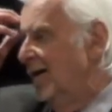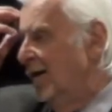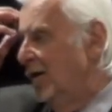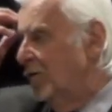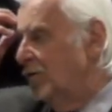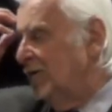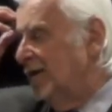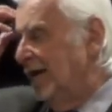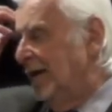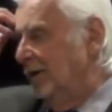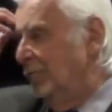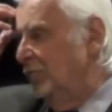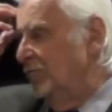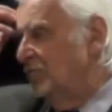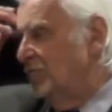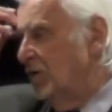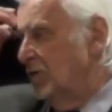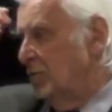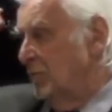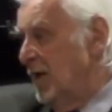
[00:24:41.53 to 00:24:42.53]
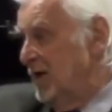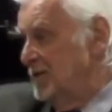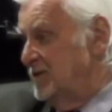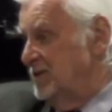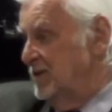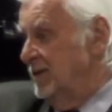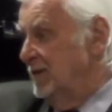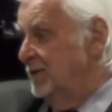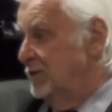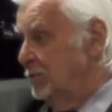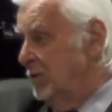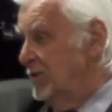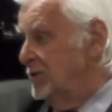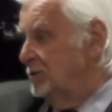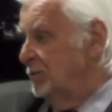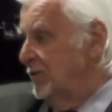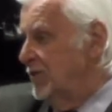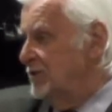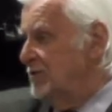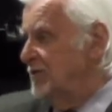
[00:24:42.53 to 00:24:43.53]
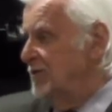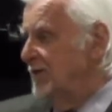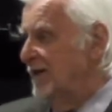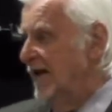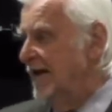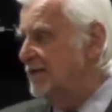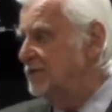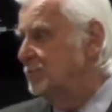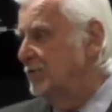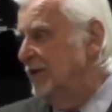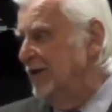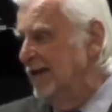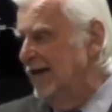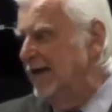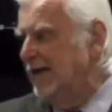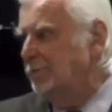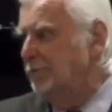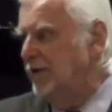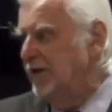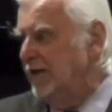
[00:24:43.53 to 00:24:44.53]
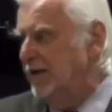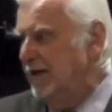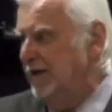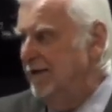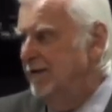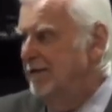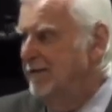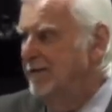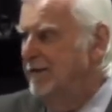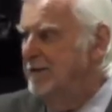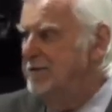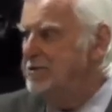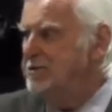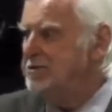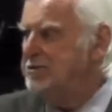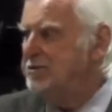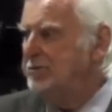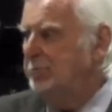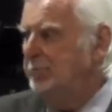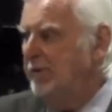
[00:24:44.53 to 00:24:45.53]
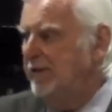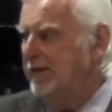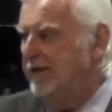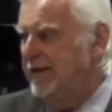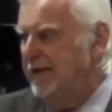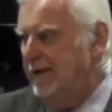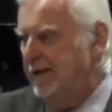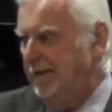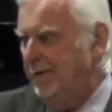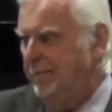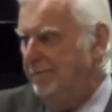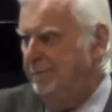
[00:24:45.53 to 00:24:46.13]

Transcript: Okay, we've talked about sin, transgression. Next one, iniquity. This is the biggie.